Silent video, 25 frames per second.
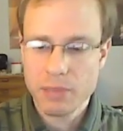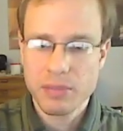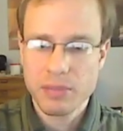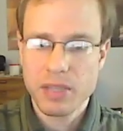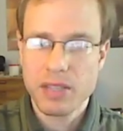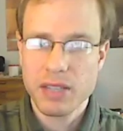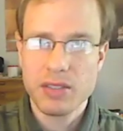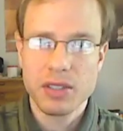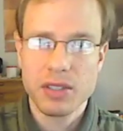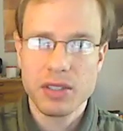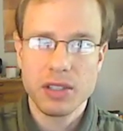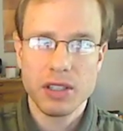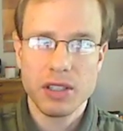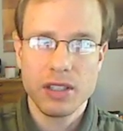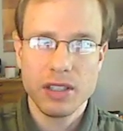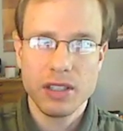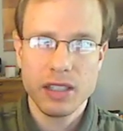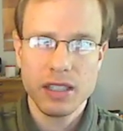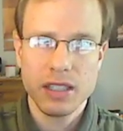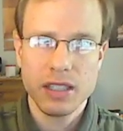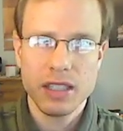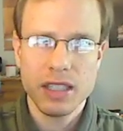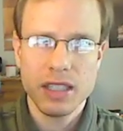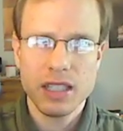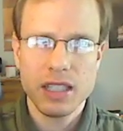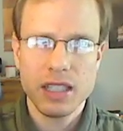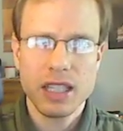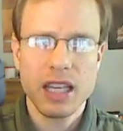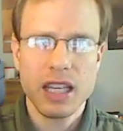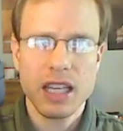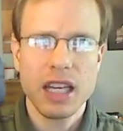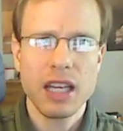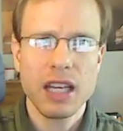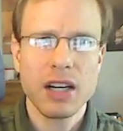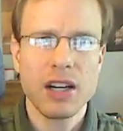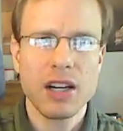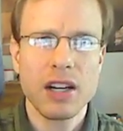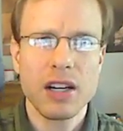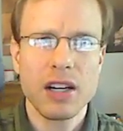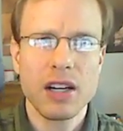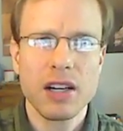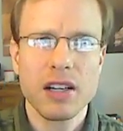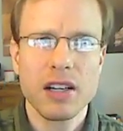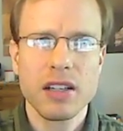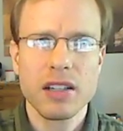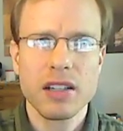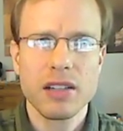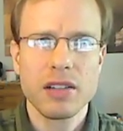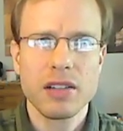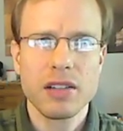Gives a little indicator
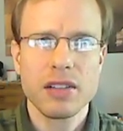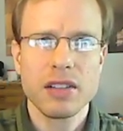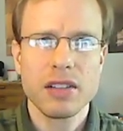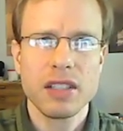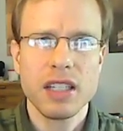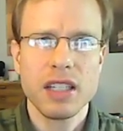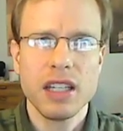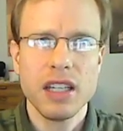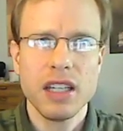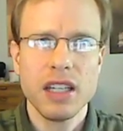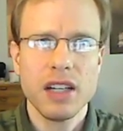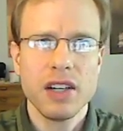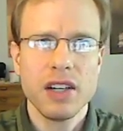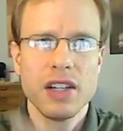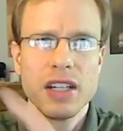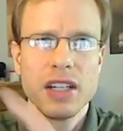here.